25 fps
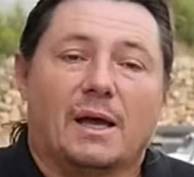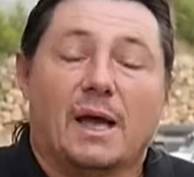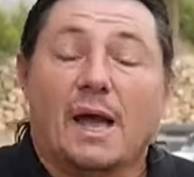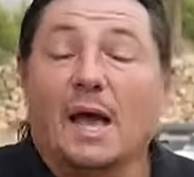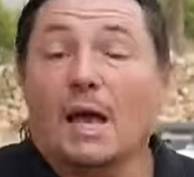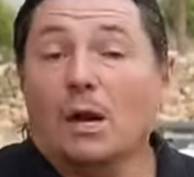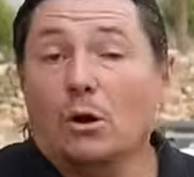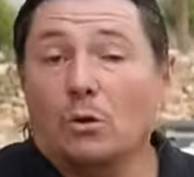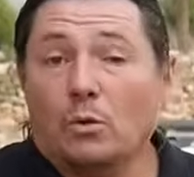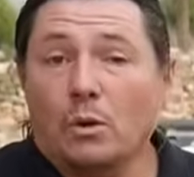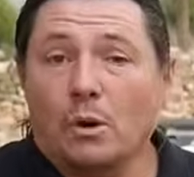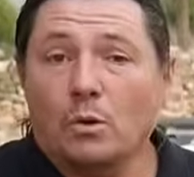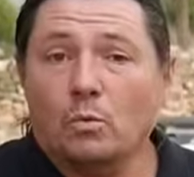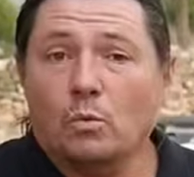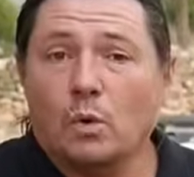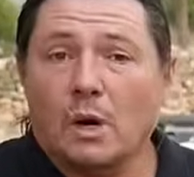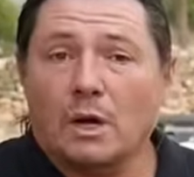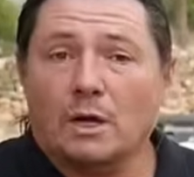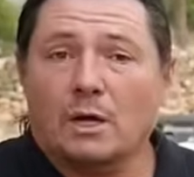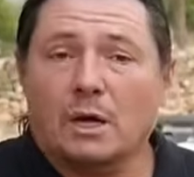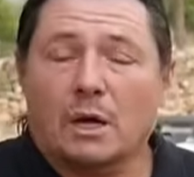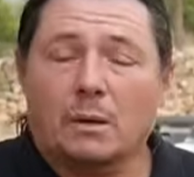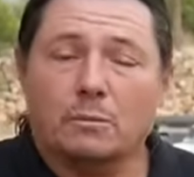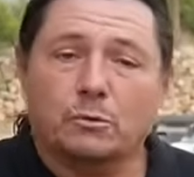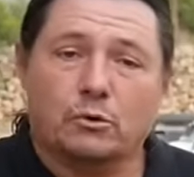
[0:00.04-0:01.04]
Hello and
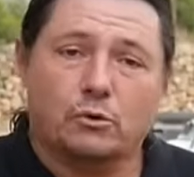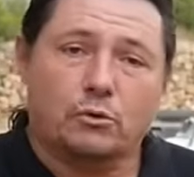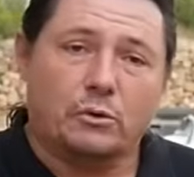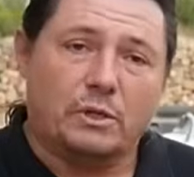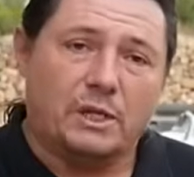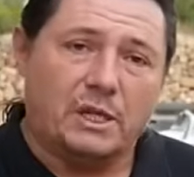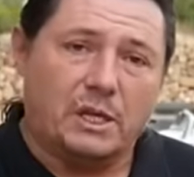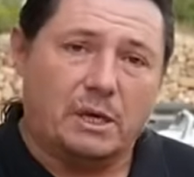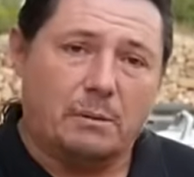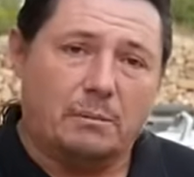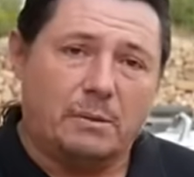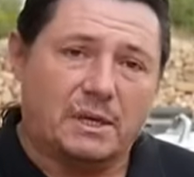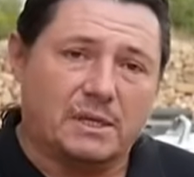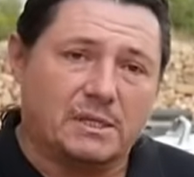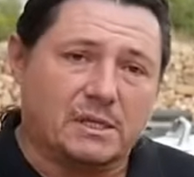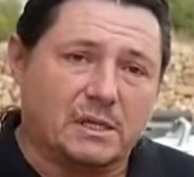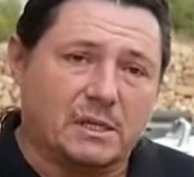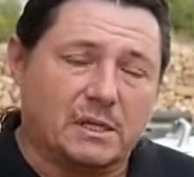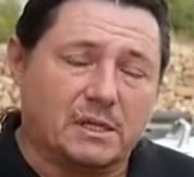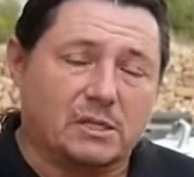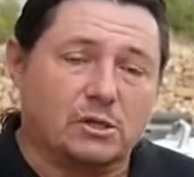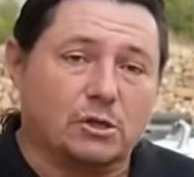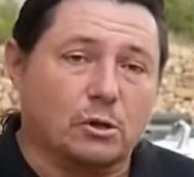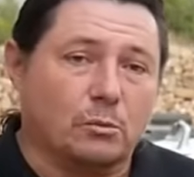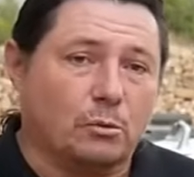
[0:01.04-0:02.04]
welcome to the
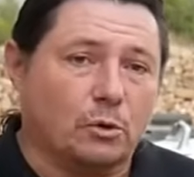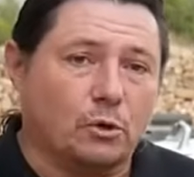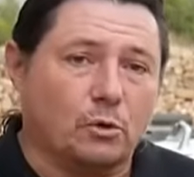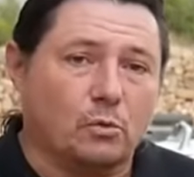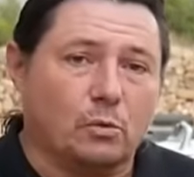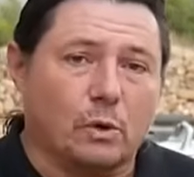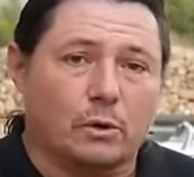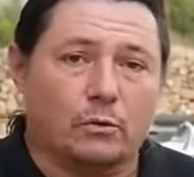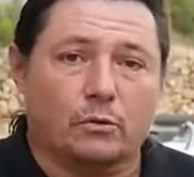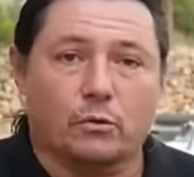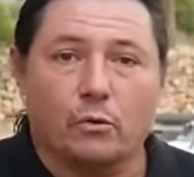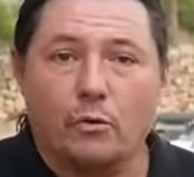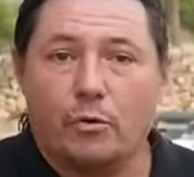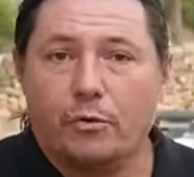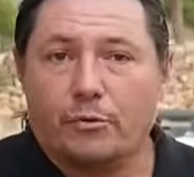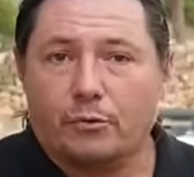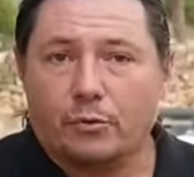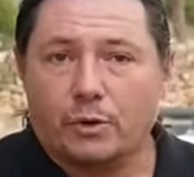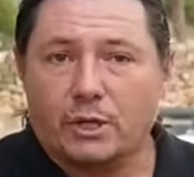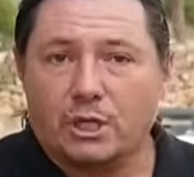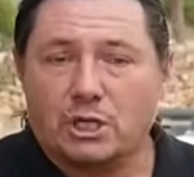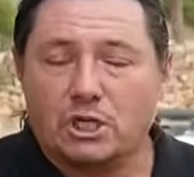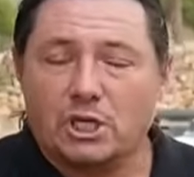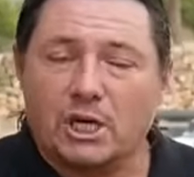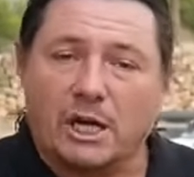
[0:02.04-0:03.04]
Mercedes
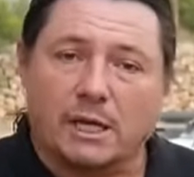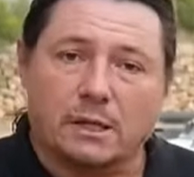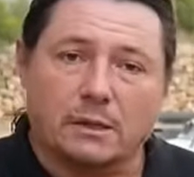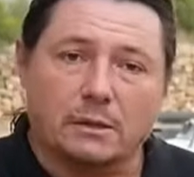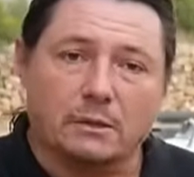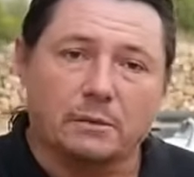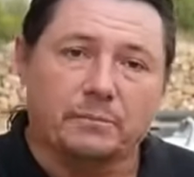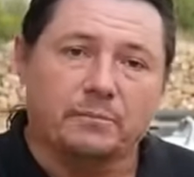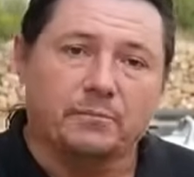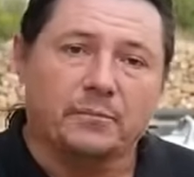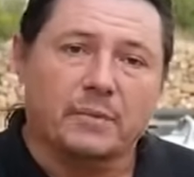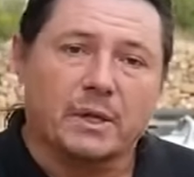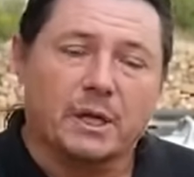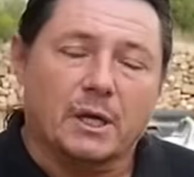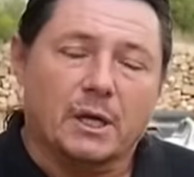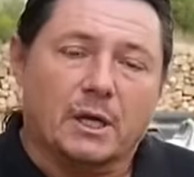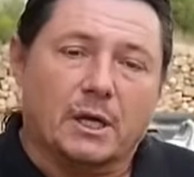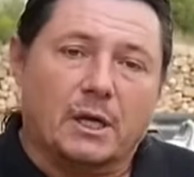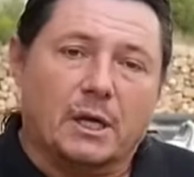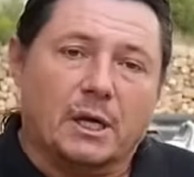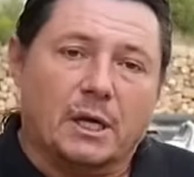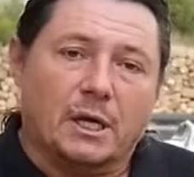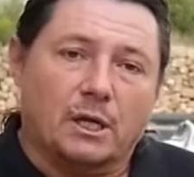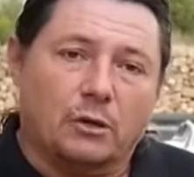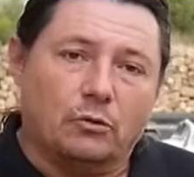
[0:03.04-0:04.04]
W123 channel.
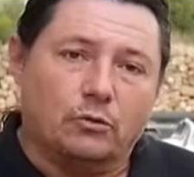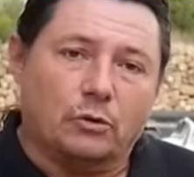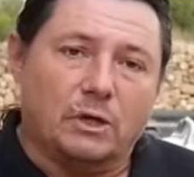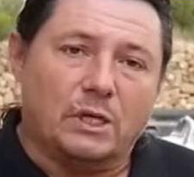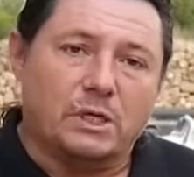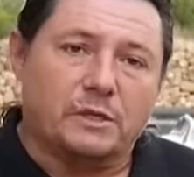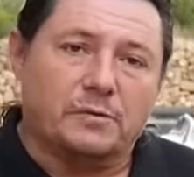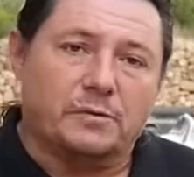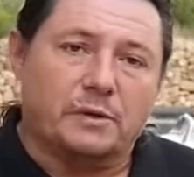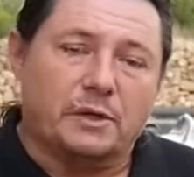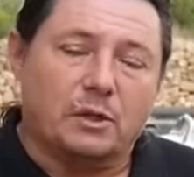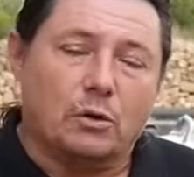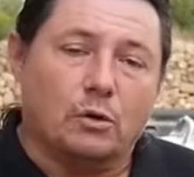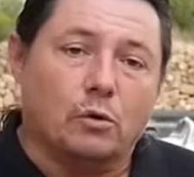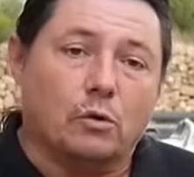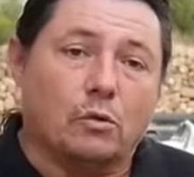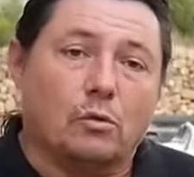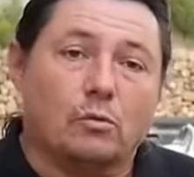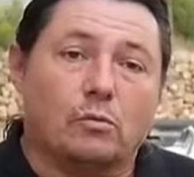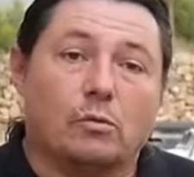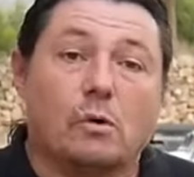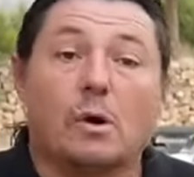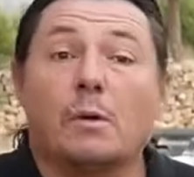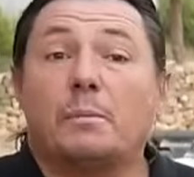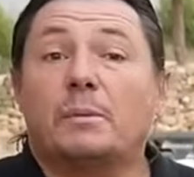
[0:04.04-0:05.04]
In today's video
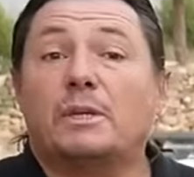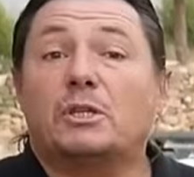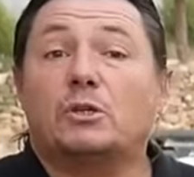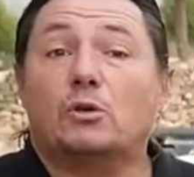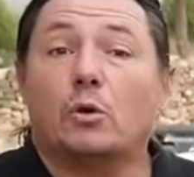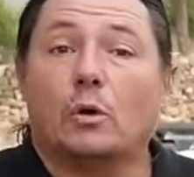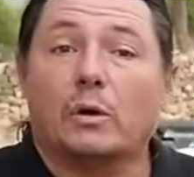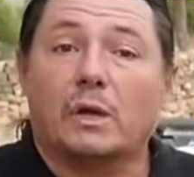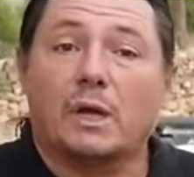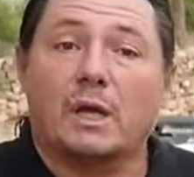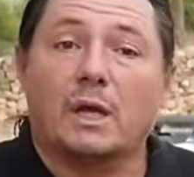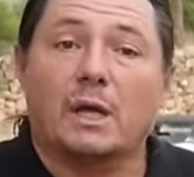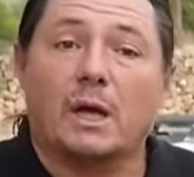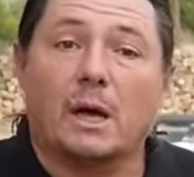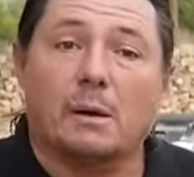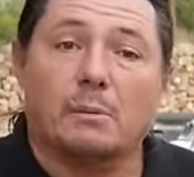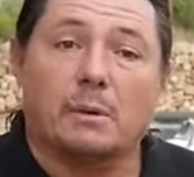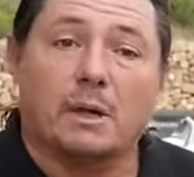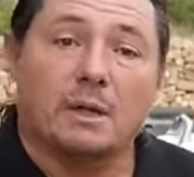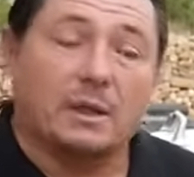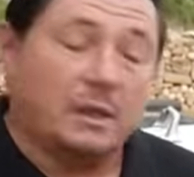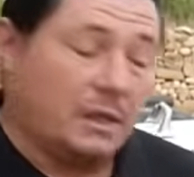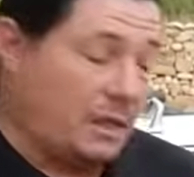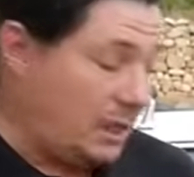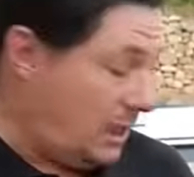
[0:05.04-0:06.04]
we'll be talking
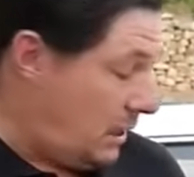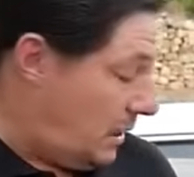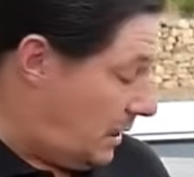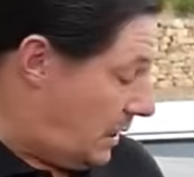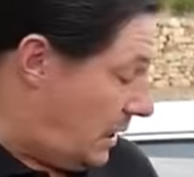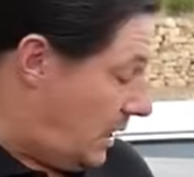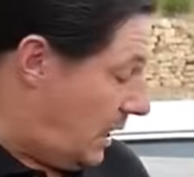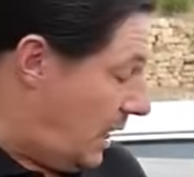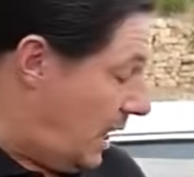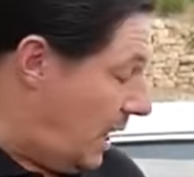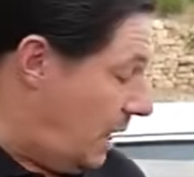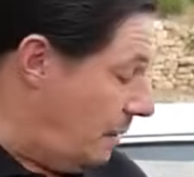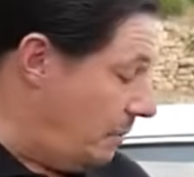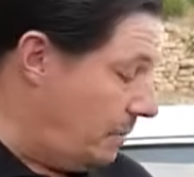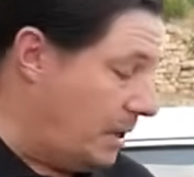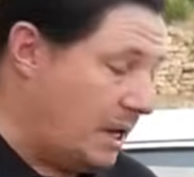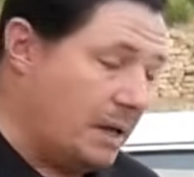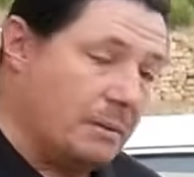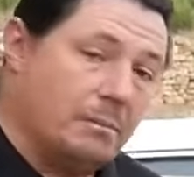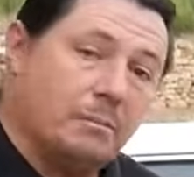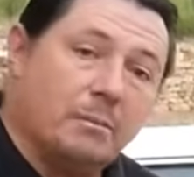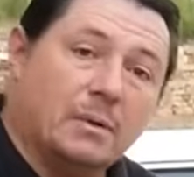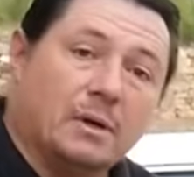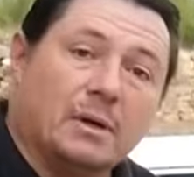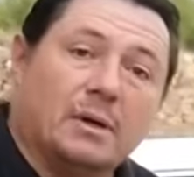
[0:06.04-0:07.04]
about the
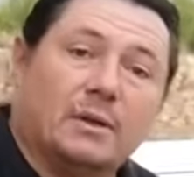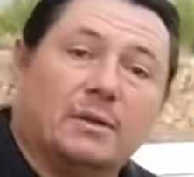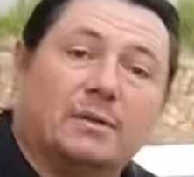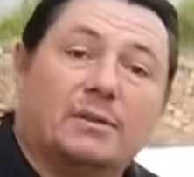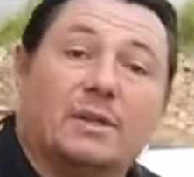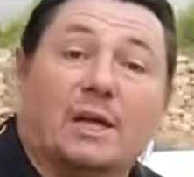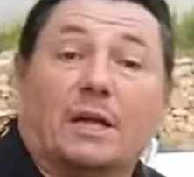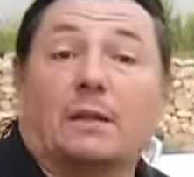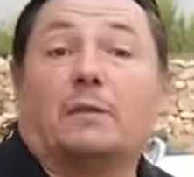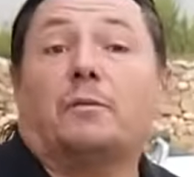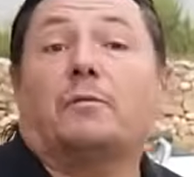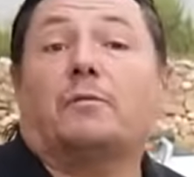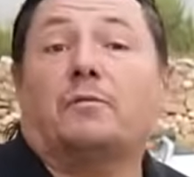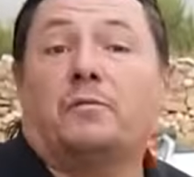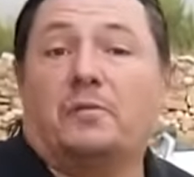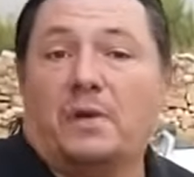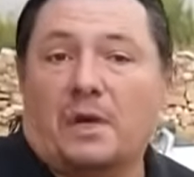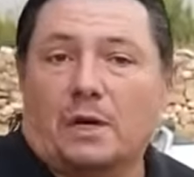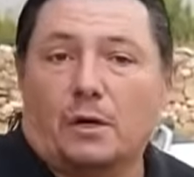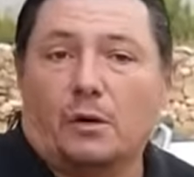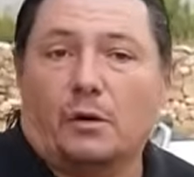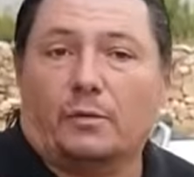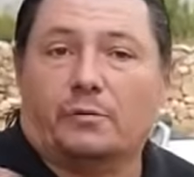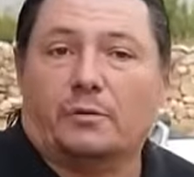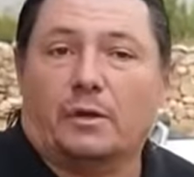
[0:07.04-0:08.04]
emblem that
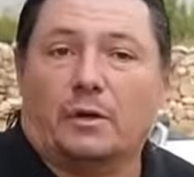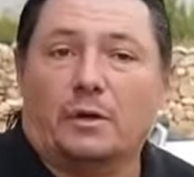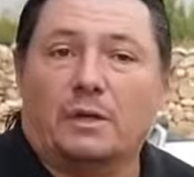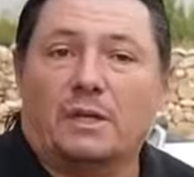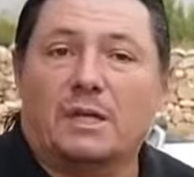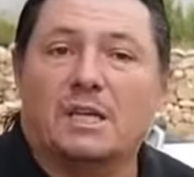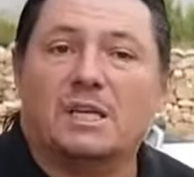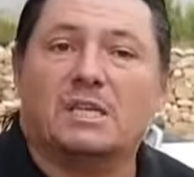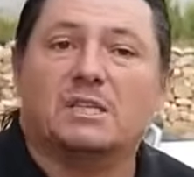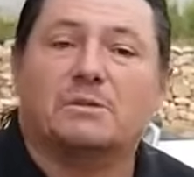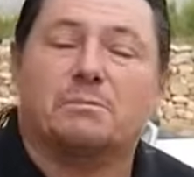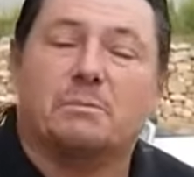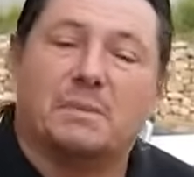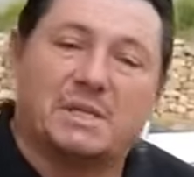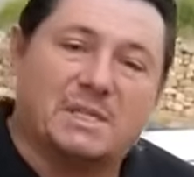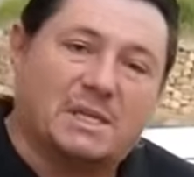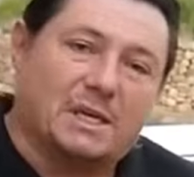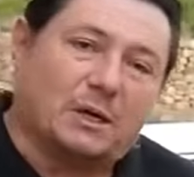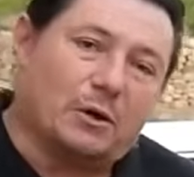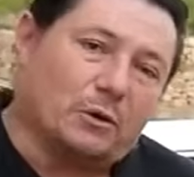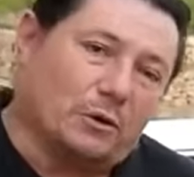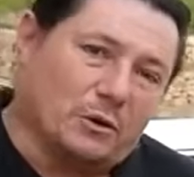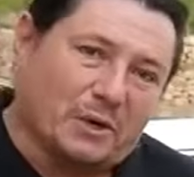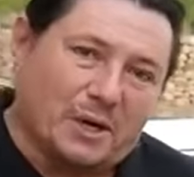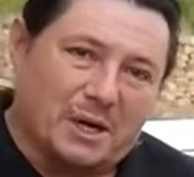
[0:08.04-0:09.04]
very often is
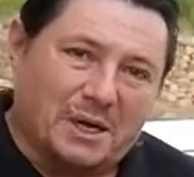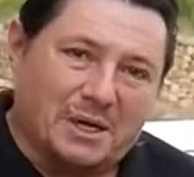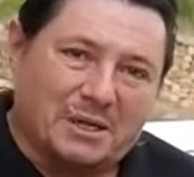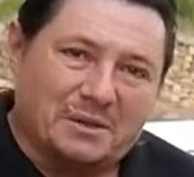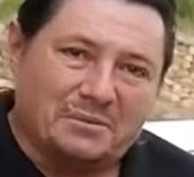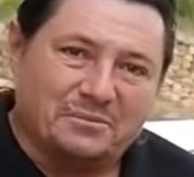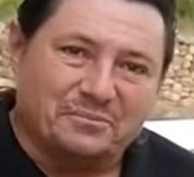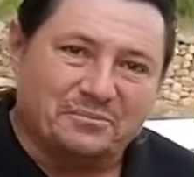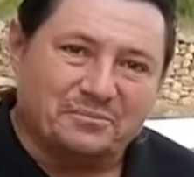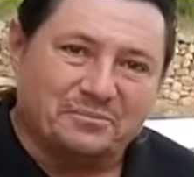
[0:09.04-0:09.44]
missing on the car.